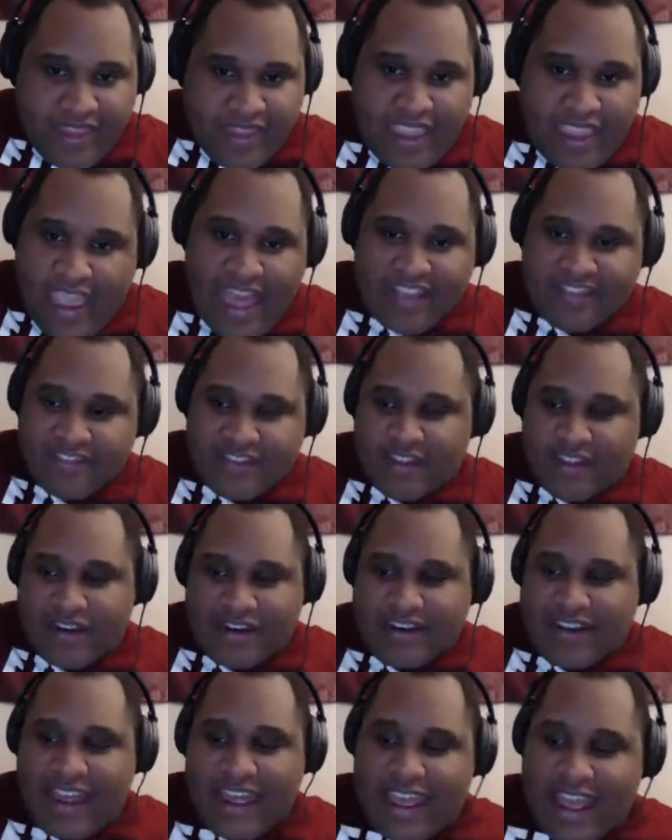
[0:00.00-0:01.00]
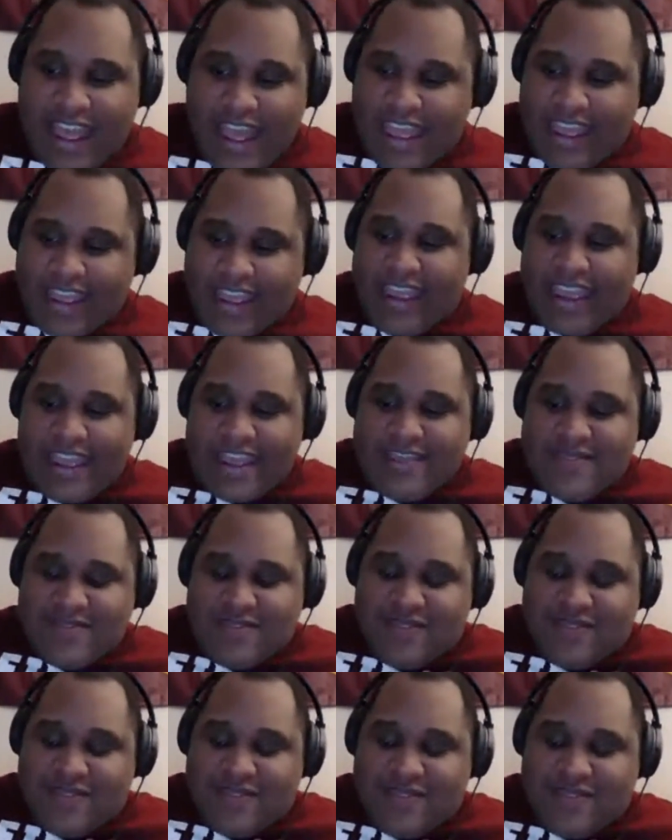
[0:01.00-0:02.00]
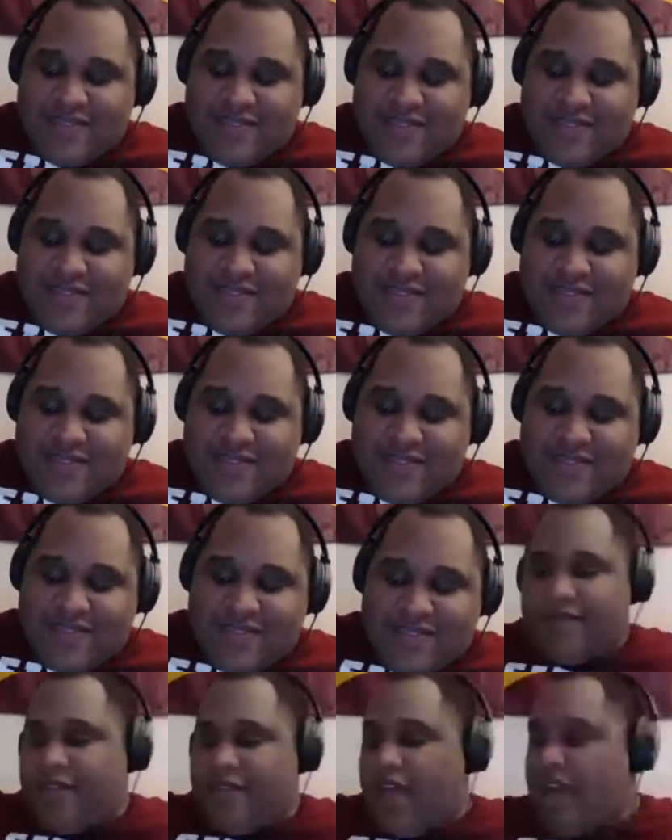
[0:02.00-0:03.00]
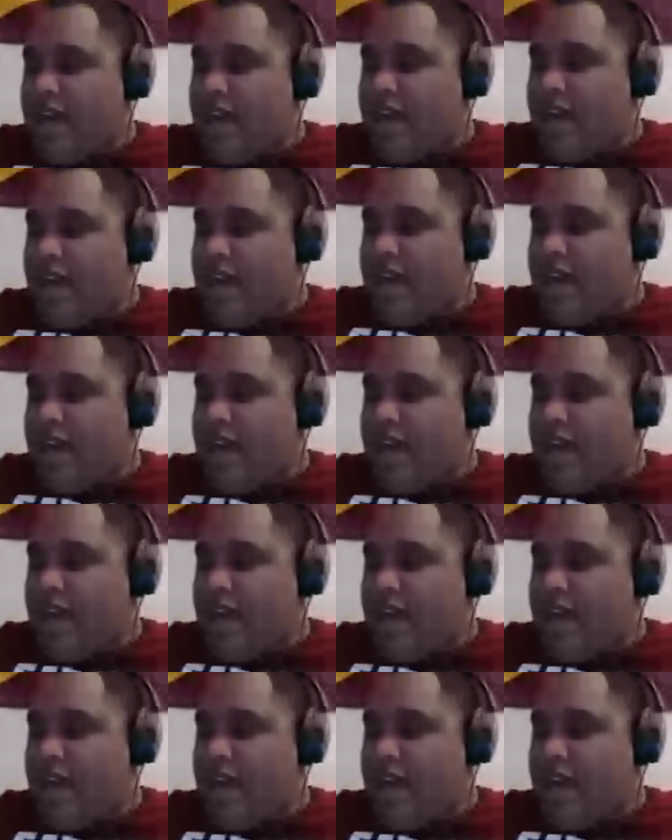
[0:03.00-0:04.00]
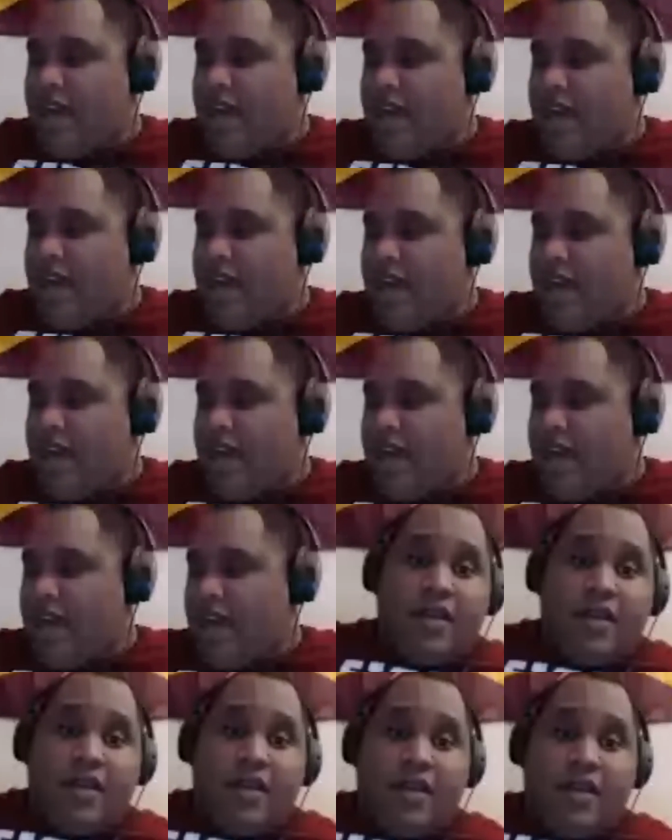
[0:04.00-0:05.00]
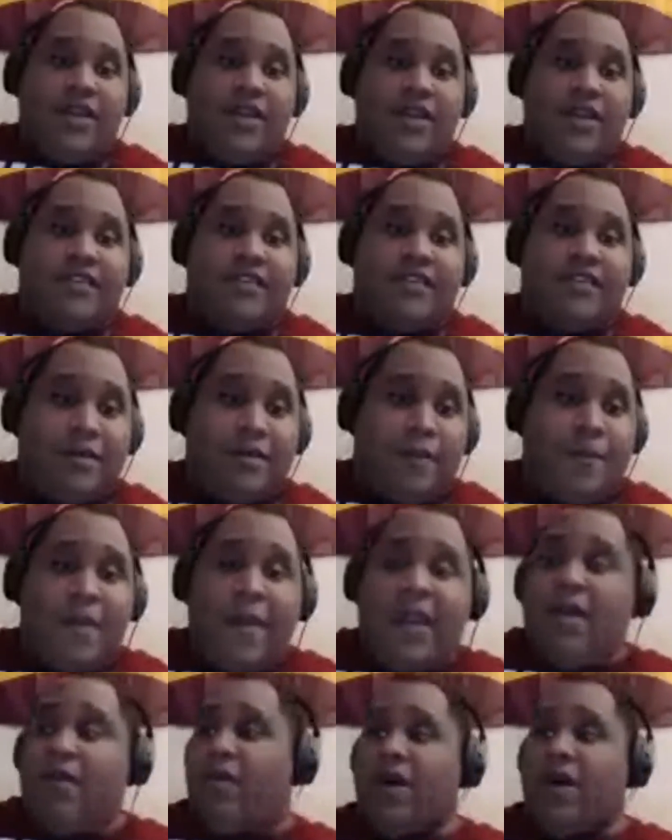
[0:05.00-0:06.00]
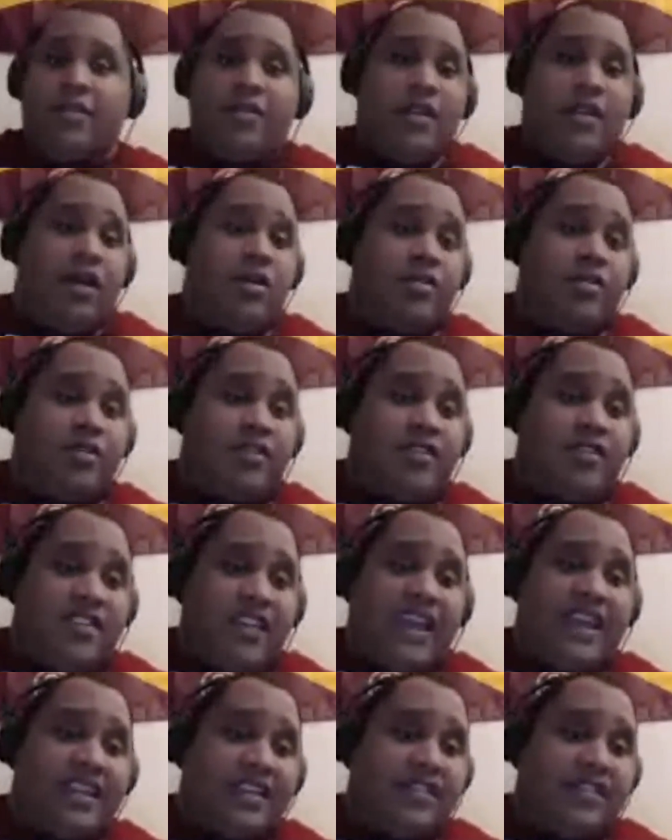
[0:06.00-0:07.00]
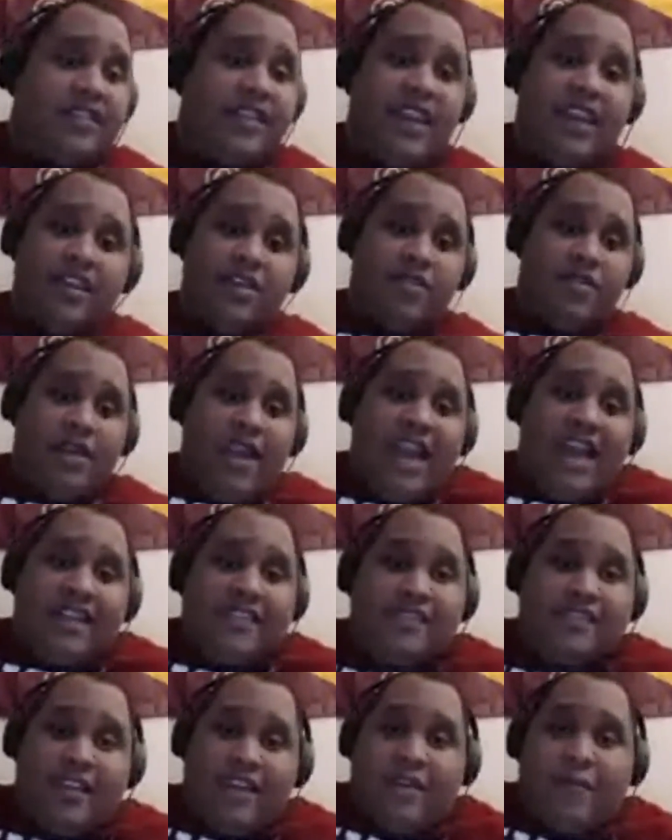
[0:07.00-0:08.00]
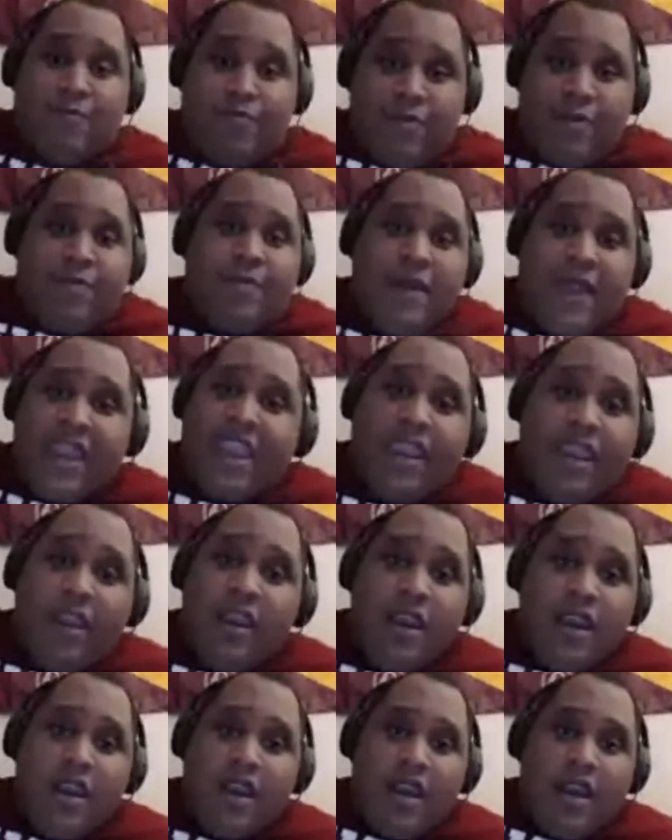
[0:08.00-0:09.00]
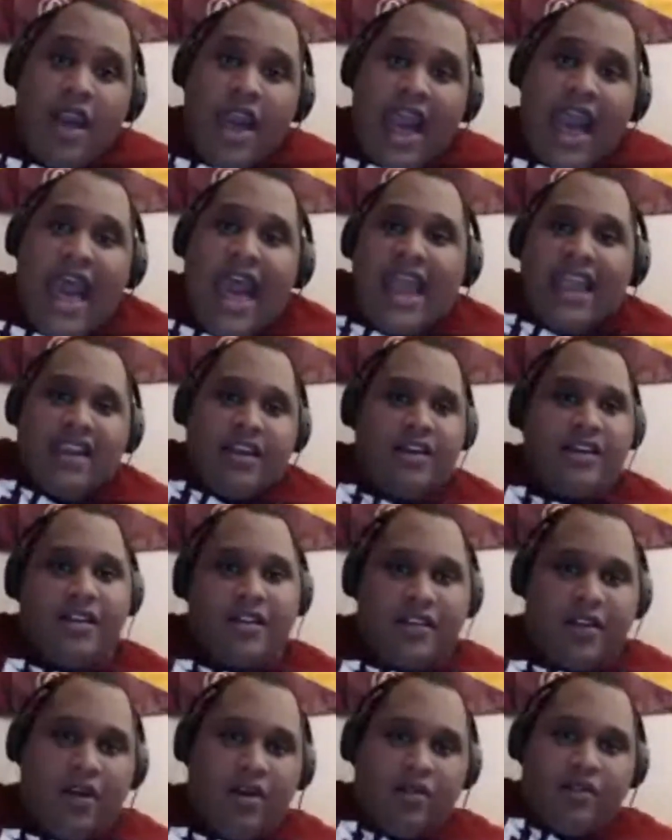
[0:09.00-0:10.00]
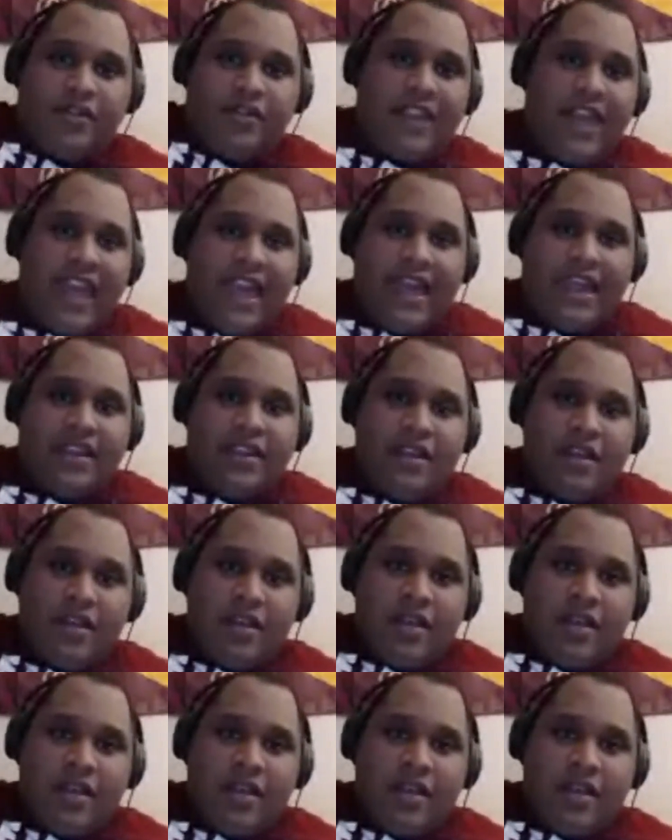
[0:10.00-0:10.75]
I still today, in the fact that he was like, we just didn't prepare. Well, no shit, Jay, you guys didn't prepare. I could have told you that.